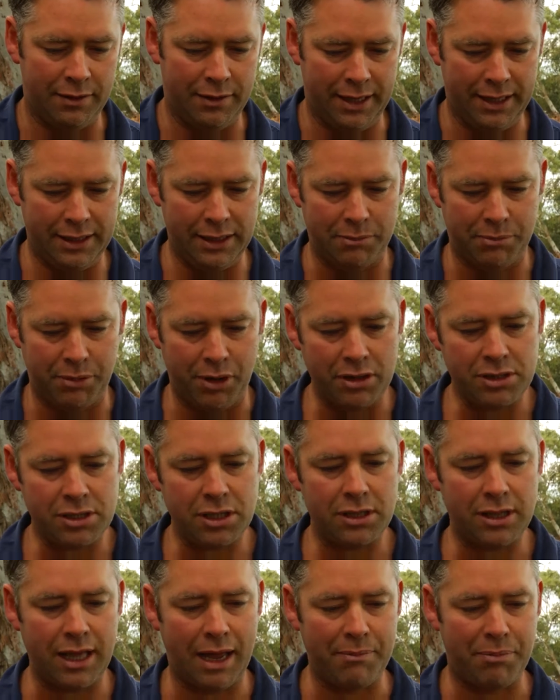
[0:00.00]
In the
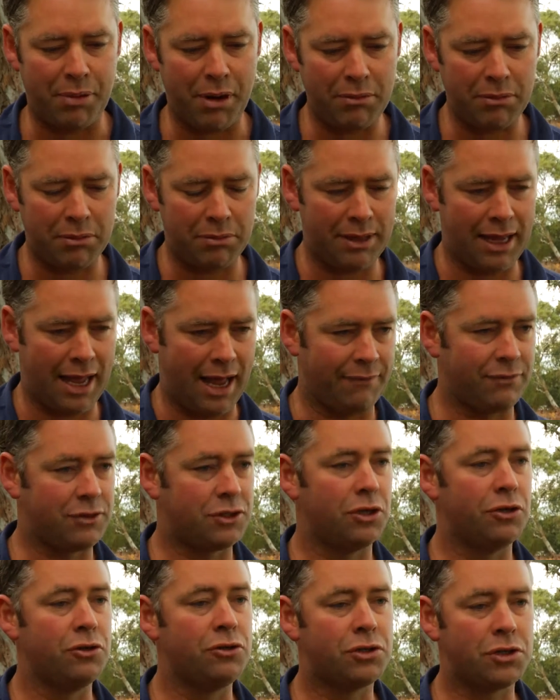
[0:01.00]
Barossa, they probably have
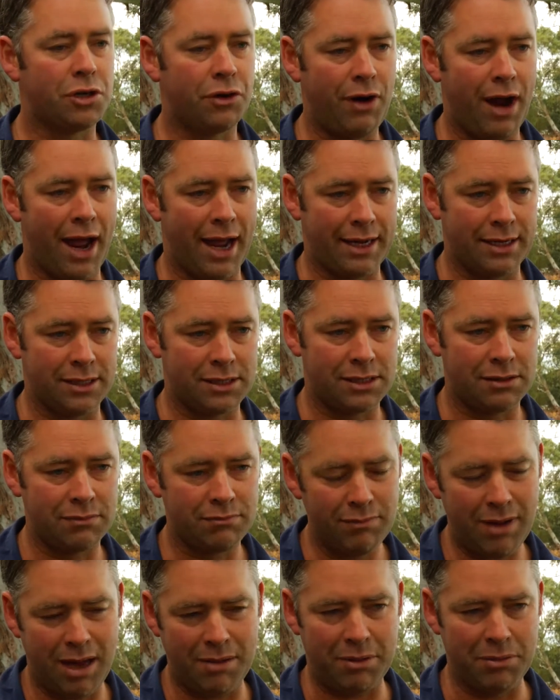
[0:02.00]
2 terrains,
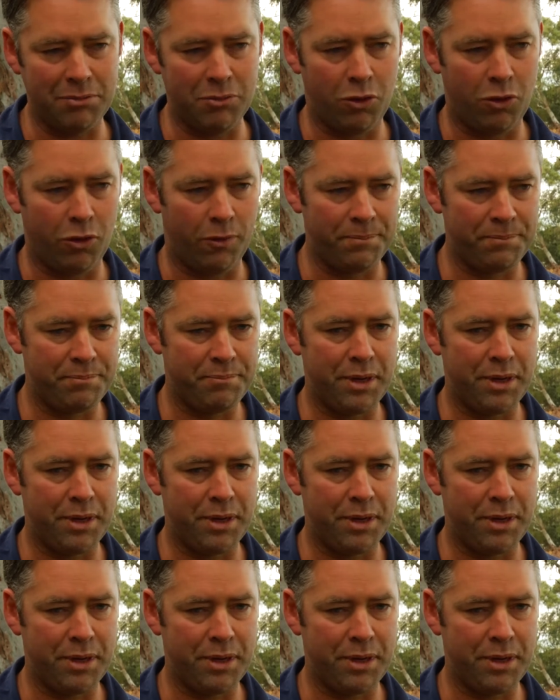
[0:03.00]
maybe more.